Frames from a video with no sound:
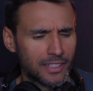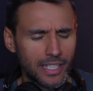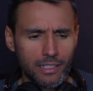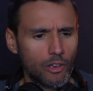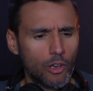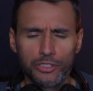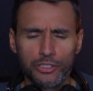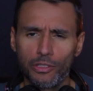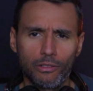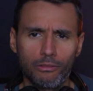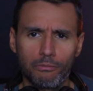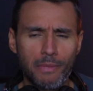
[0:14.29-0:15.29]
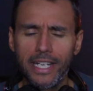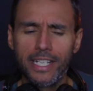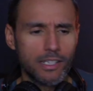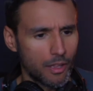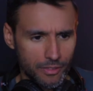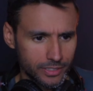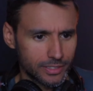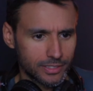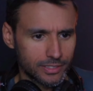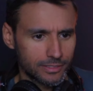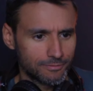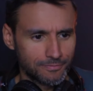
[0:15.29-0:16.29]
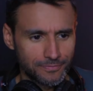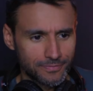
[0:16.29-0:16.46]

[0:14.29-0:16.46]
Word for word: And they also, many others.